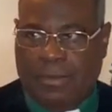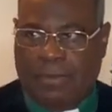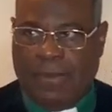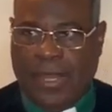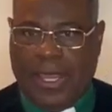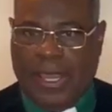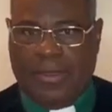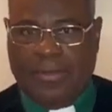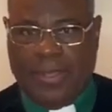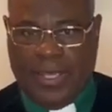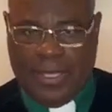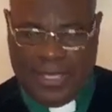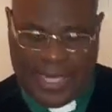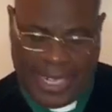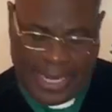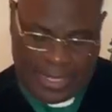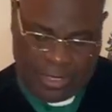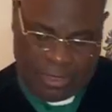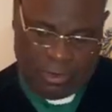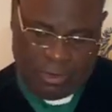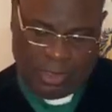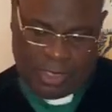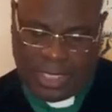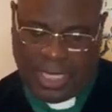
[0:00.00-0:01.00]
right, and that
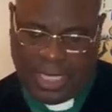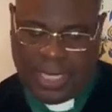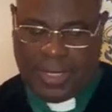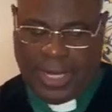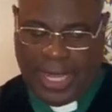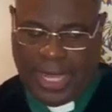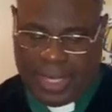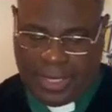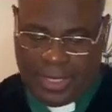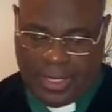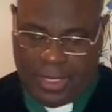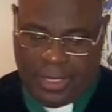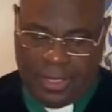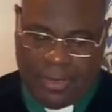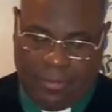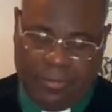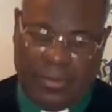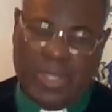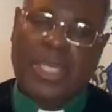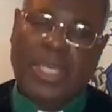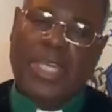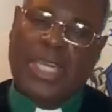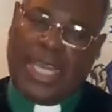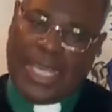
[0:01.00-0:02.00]
don't seem like love.
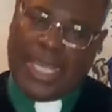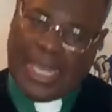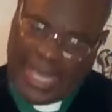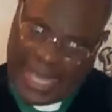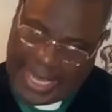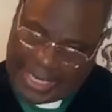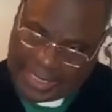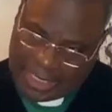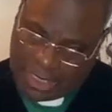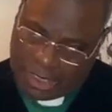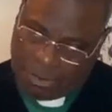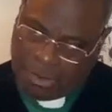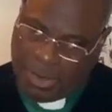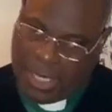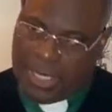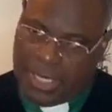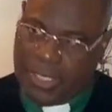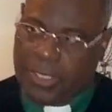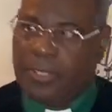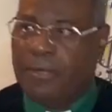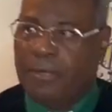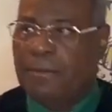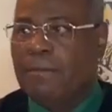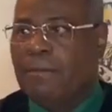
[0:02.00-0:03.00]
It has its
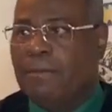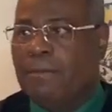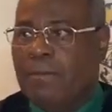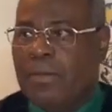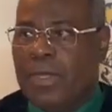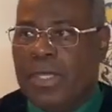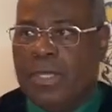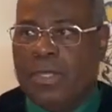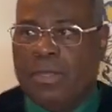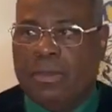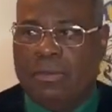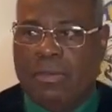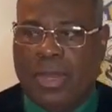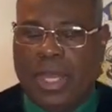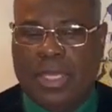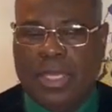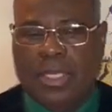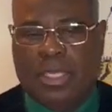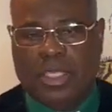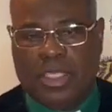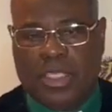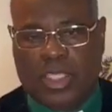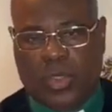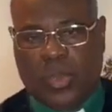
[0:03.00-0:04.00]
place, right?
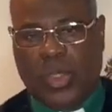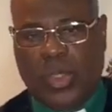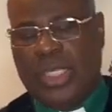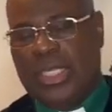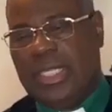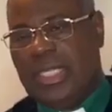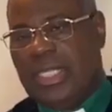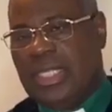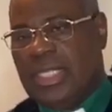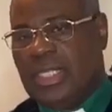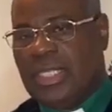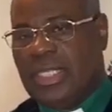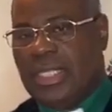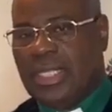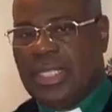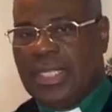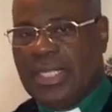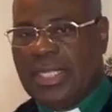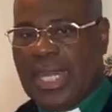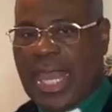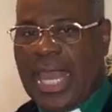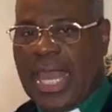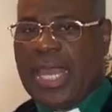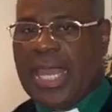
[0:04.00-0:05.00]
Sweetness,
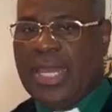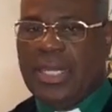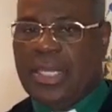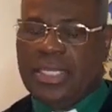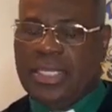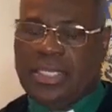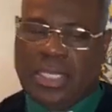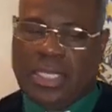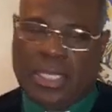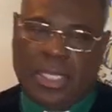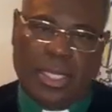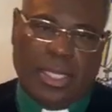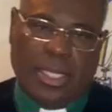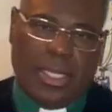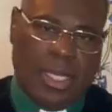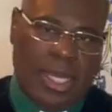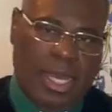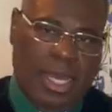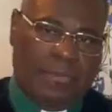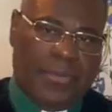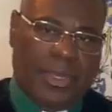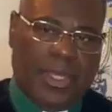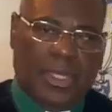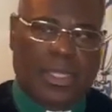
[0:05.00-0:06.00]
kindness,
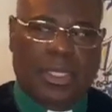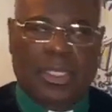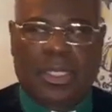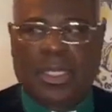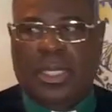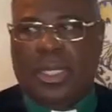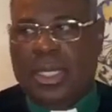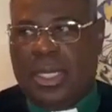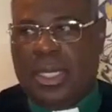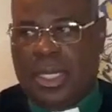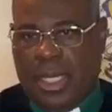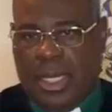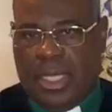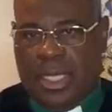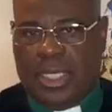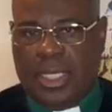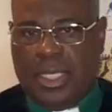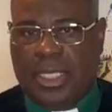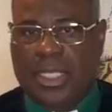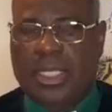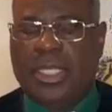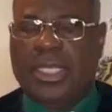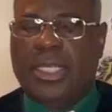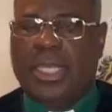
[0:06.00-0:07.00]
loving,
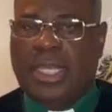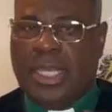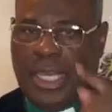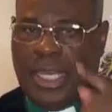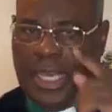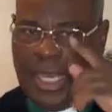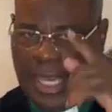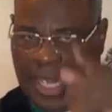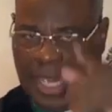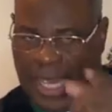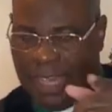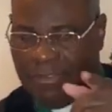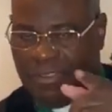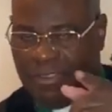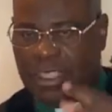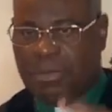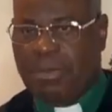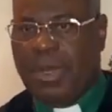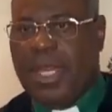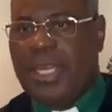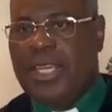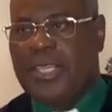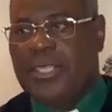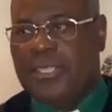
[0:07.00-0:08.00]
hugging have its
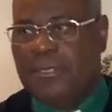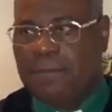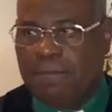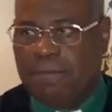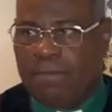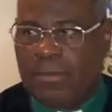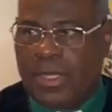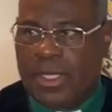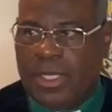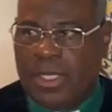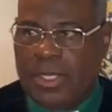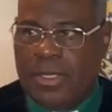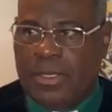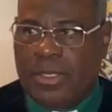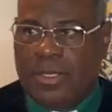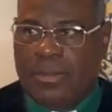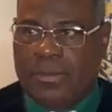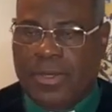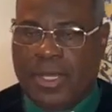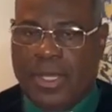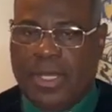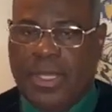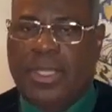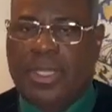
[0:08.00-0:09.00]
place,
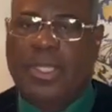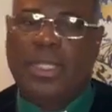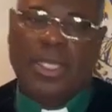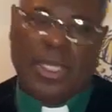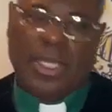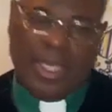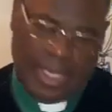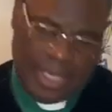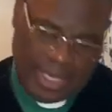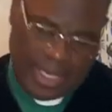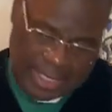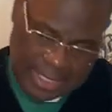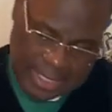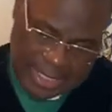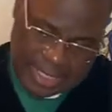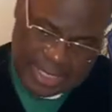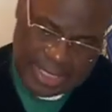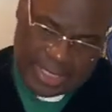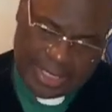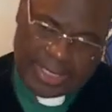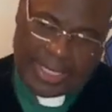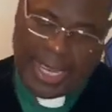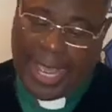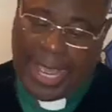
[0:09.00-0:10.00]
and
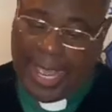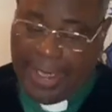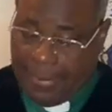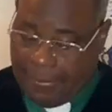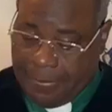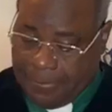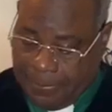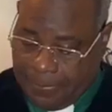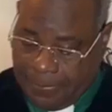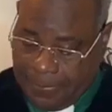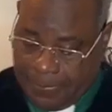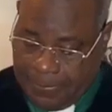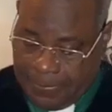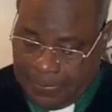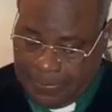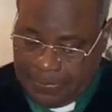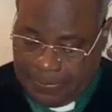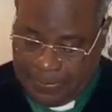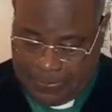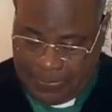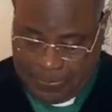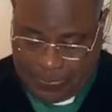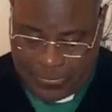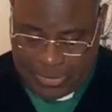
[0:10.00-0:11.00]
its time.
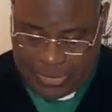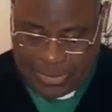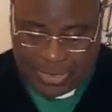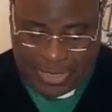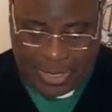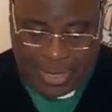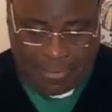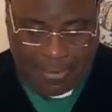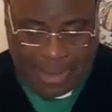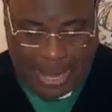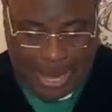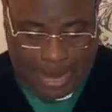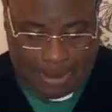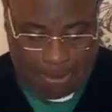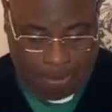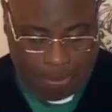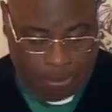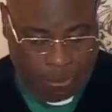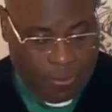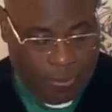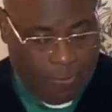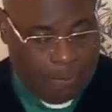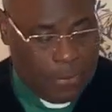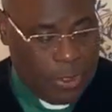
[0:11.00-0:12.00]
Is that right?
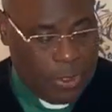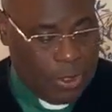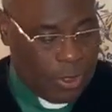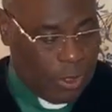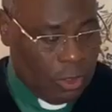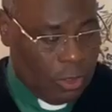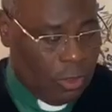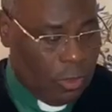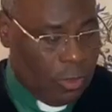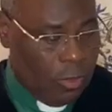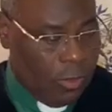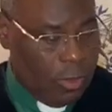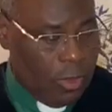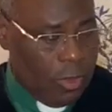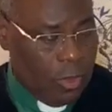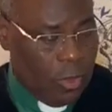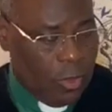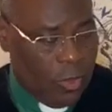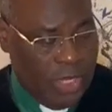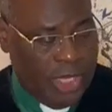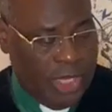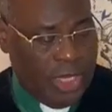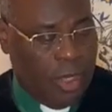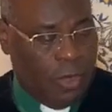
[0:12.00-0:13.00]
So
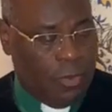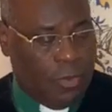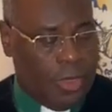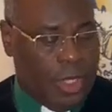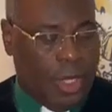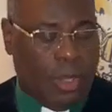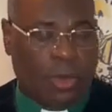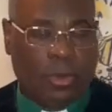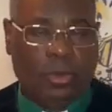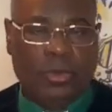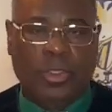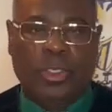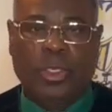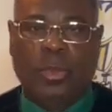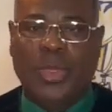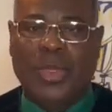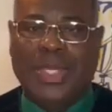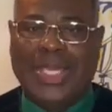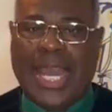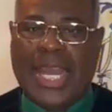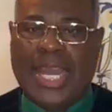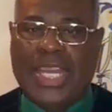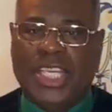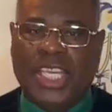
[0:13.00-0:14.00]
we don't know, so
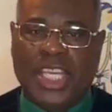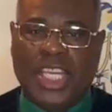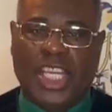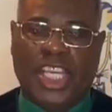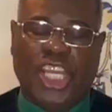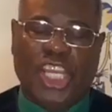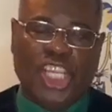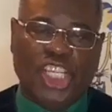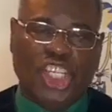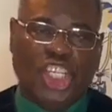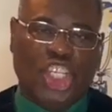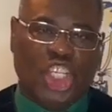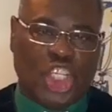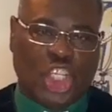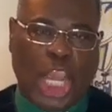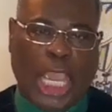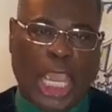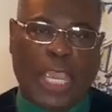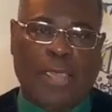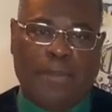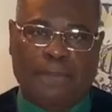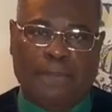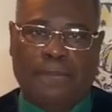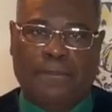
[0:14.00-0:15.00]
we got to get in
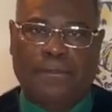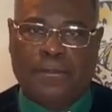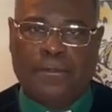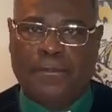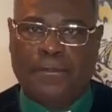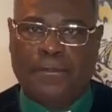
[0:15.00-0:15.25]
shape